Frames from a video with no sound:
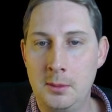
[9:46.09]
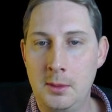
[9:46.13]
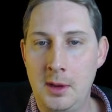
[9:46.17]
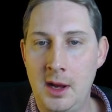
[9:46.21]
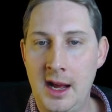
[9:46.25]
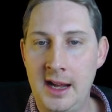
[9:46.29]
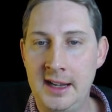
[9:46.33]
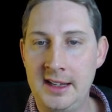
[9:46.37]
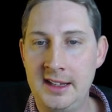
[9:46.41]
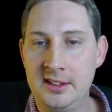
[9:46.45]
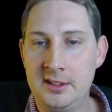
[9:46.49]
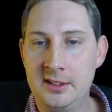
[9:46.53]

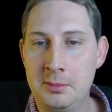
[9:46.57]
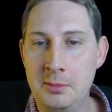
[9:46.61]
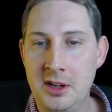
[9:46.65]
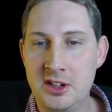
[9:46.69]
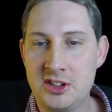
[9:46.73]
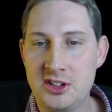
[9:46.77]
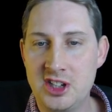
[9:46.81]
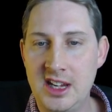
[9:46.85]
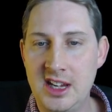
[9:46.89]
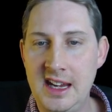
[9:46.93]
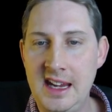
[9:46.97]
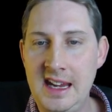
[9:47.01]
And it's
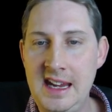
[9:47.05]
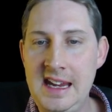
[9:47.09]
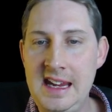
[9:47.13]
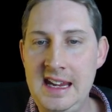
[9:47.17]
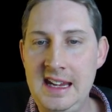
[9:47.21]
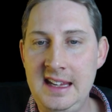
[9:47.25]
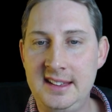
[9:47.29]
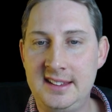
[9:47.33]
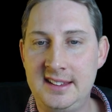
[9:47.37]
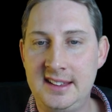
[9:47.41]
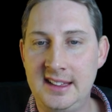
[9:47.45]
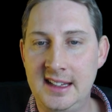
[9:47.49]
much
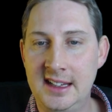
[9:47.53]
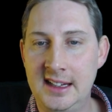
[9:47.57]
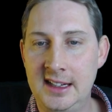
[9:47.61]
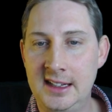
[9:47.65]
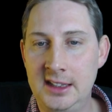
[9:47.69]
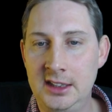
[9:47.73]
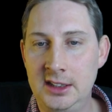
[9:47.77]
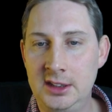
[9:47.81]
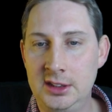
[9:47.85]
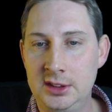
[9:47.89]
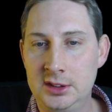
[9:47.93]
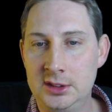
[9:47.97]

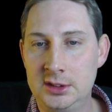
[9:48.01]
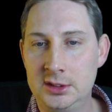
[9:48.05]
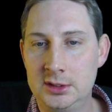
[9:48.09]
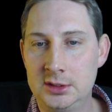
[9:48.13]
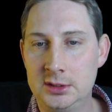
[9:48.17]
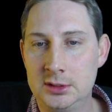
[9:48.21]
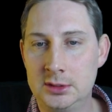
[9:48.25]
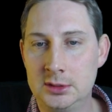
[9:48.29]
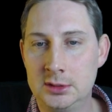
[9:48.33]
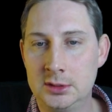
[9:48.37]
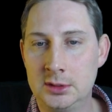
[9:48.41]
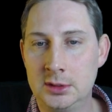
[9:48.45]
easier
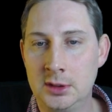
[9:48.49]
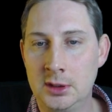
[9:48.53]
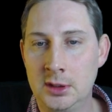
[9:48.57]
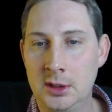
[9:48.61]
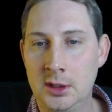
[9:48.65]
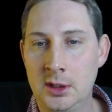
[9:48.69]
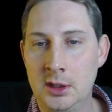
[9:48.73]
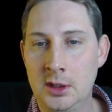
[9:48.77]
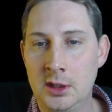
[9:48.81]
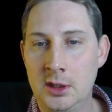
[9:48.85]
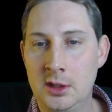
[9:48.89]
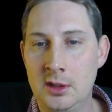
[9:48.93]

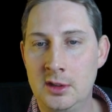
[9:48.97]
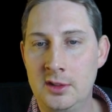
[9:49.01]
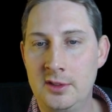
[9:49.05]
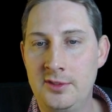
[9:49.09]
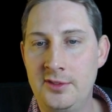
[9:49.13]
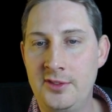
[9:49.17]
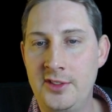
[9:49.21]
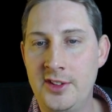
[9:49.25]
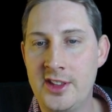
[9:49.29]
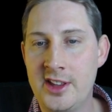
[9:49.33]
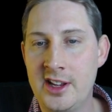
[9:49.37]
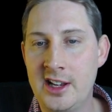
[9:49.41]

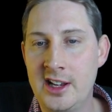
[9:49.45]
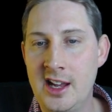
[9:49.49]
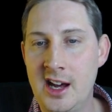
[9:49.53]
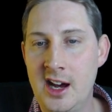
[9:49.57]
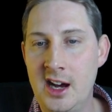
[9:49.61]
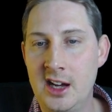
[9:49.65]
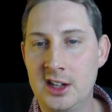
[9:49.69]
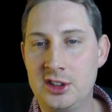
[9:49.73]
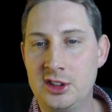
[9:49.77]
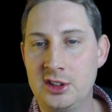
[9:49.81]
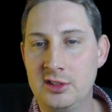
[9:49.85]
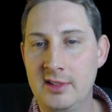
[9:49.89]
for the
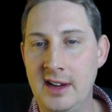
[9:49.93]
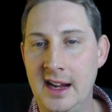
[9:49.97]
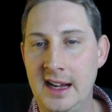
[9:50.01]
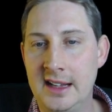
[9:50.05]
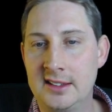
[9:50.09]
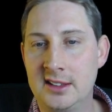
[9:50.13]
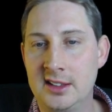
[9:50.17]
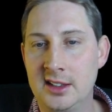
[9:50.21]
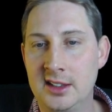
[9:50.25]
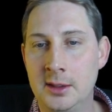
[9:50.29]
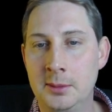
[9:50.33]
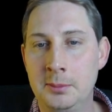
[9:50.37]
larger
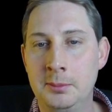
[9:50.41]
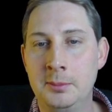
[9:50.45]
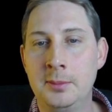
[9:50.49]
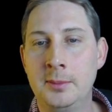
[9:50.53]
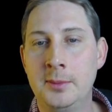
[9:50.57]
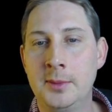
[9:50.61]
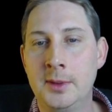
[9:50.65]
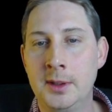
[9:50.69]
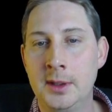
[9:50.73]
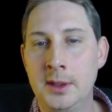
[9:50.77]
atom